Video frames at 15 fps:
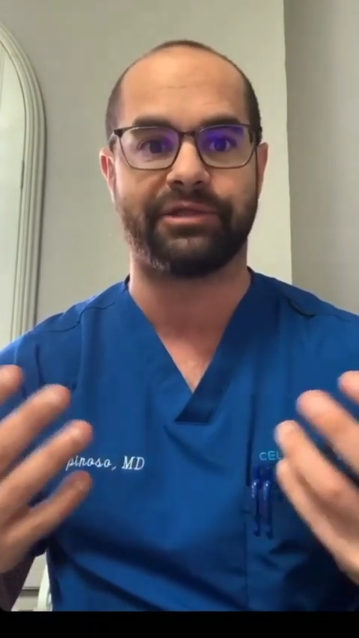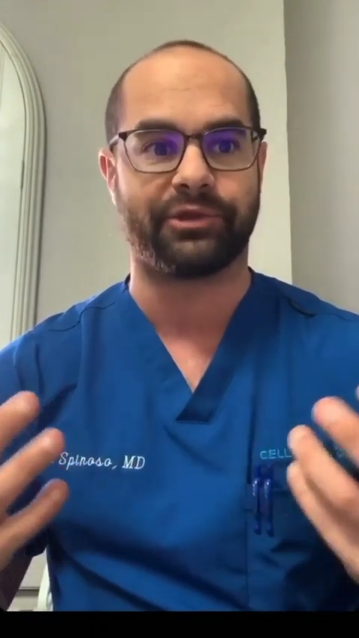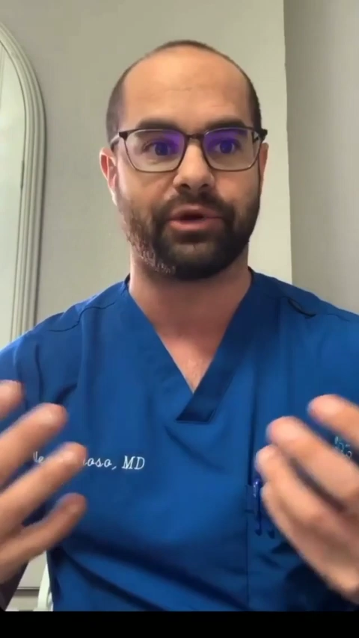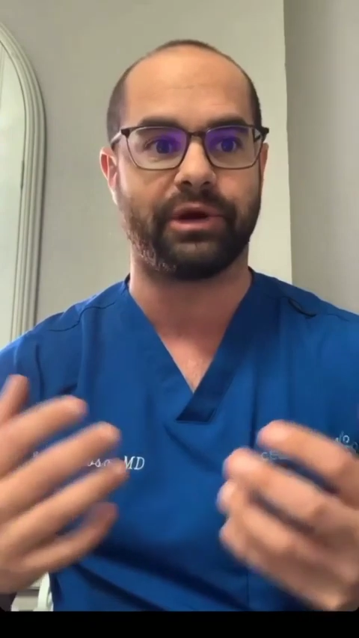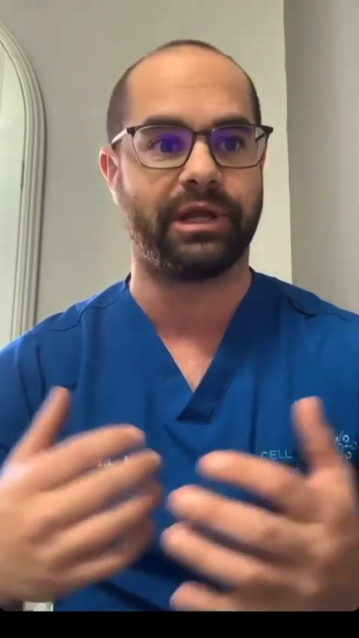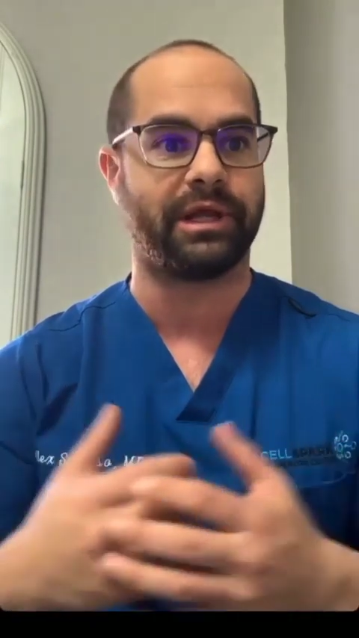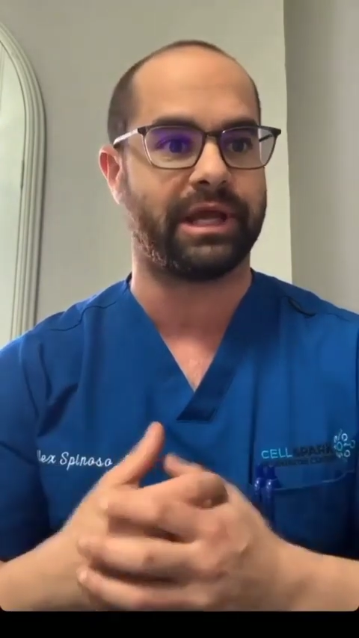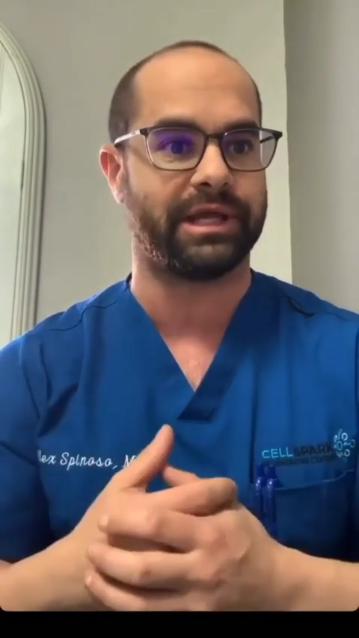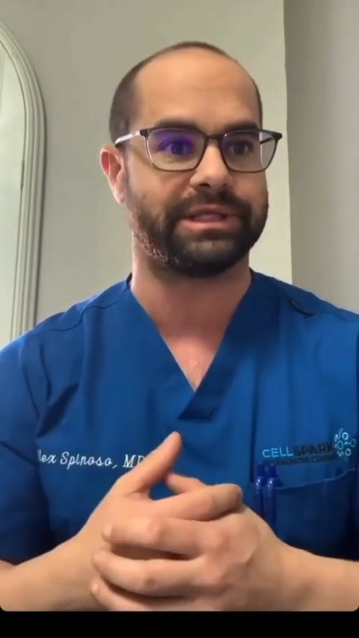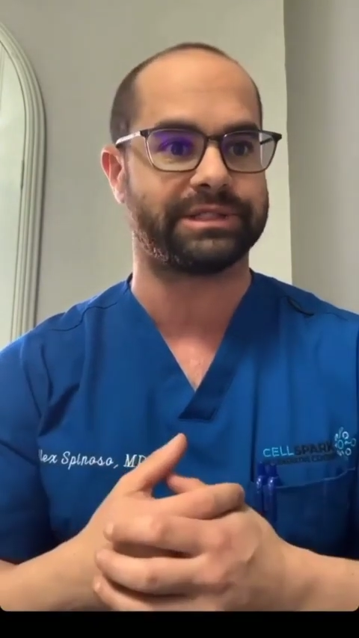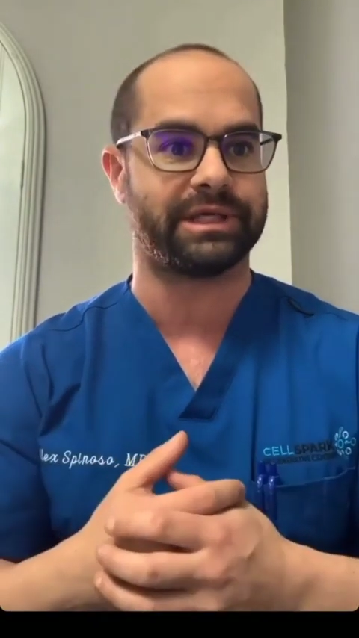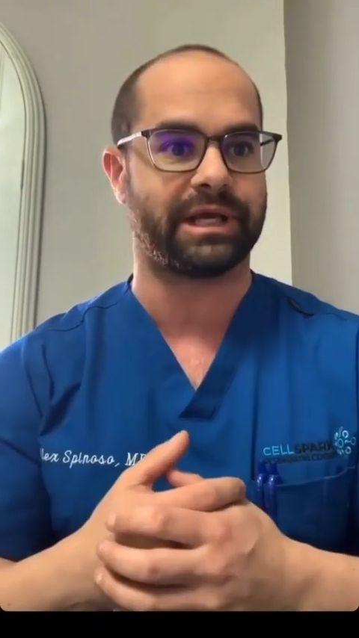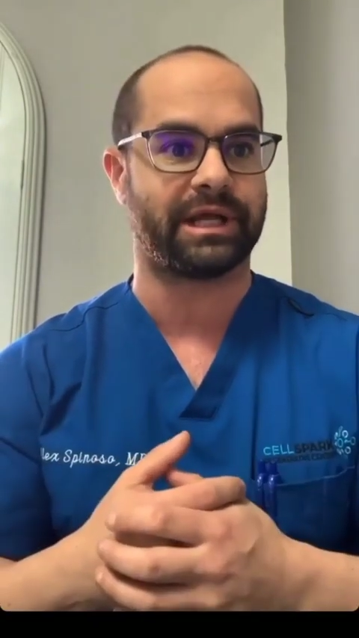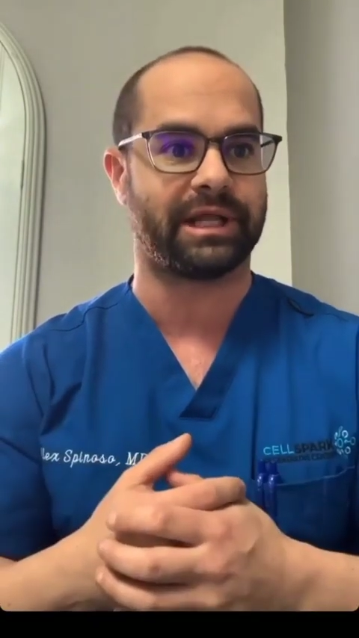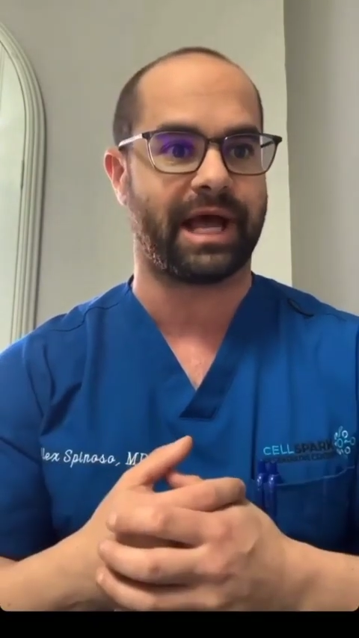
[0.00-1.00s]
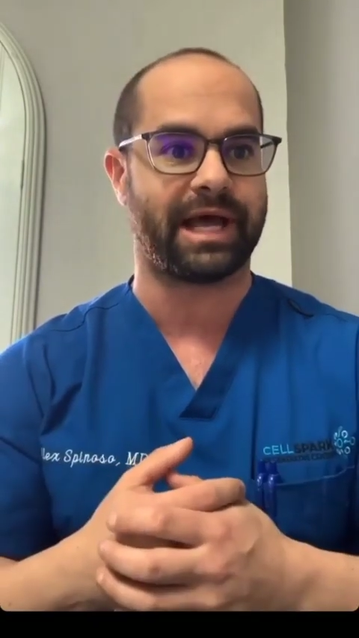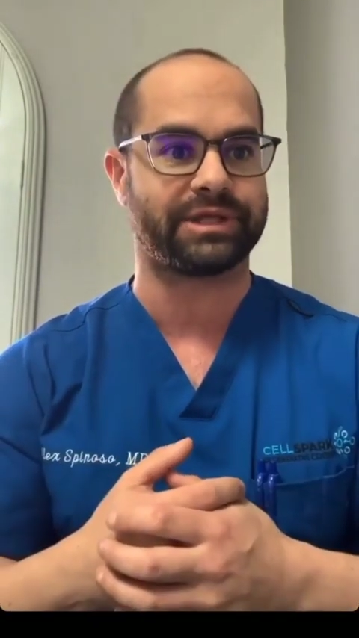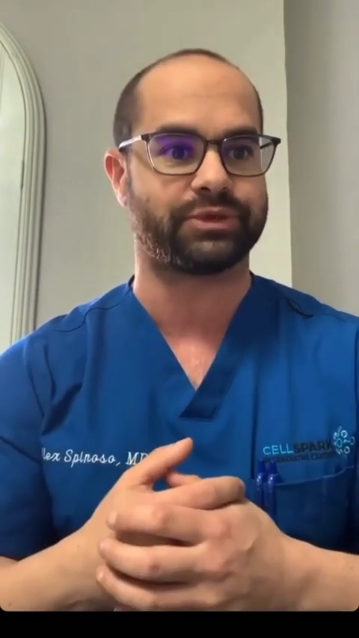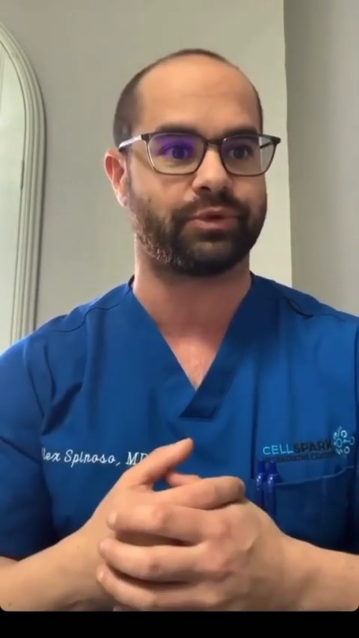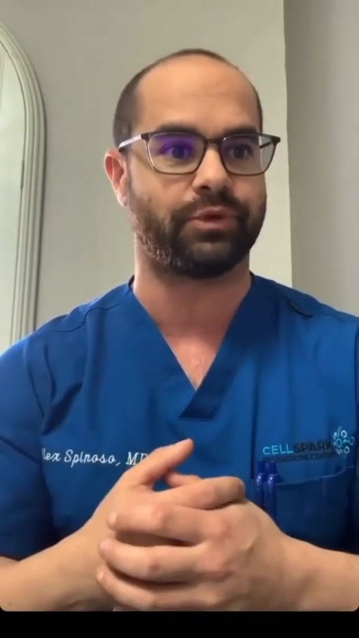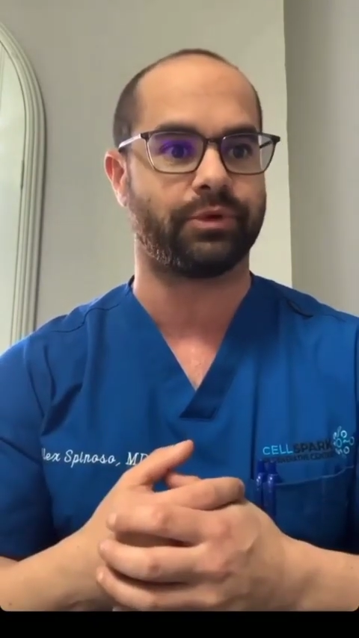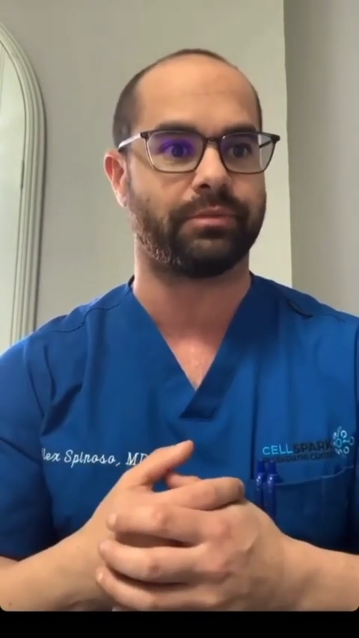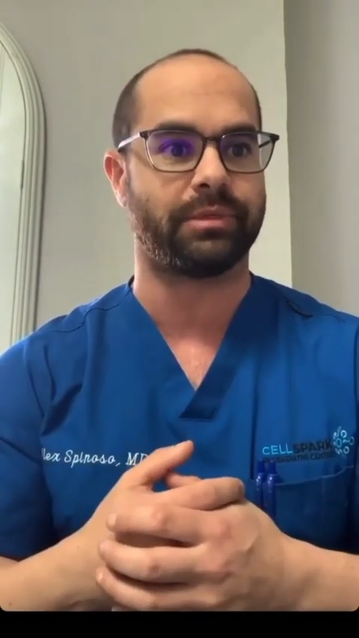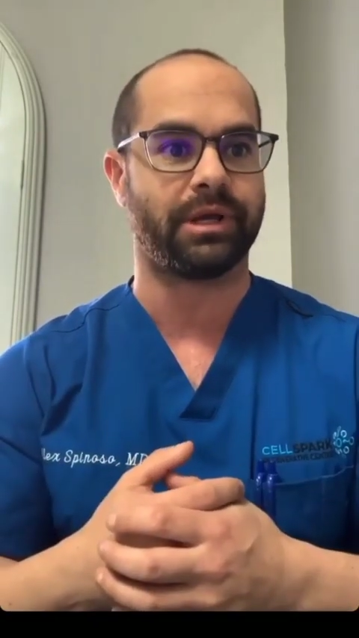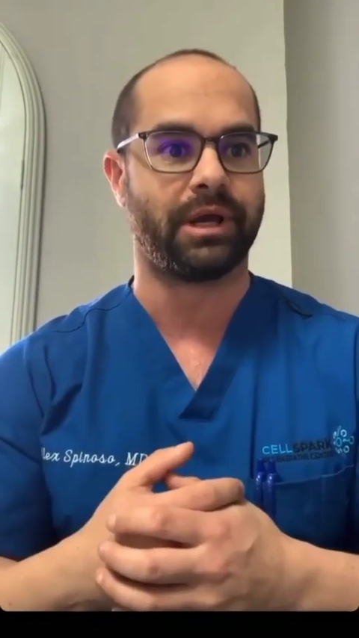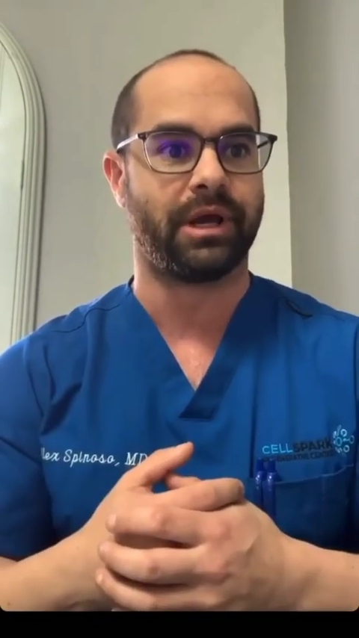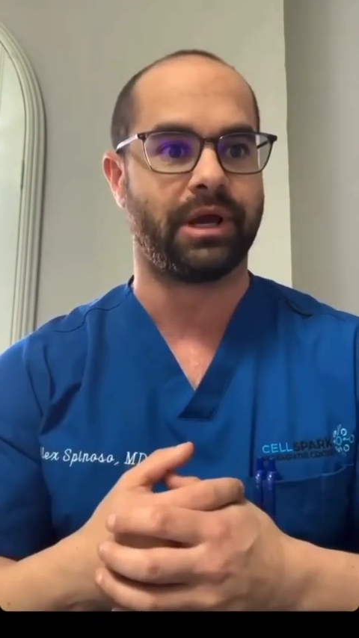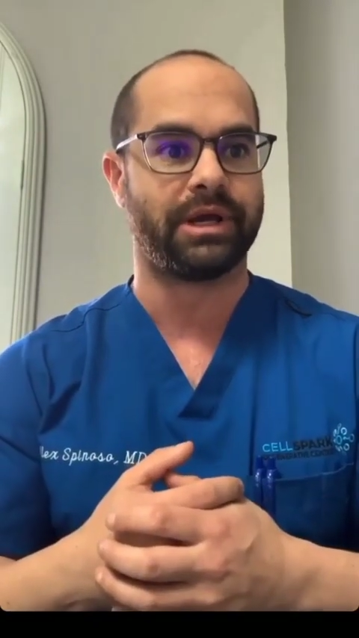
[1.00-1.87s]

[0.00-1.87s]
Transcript: 30 kids in a classroom,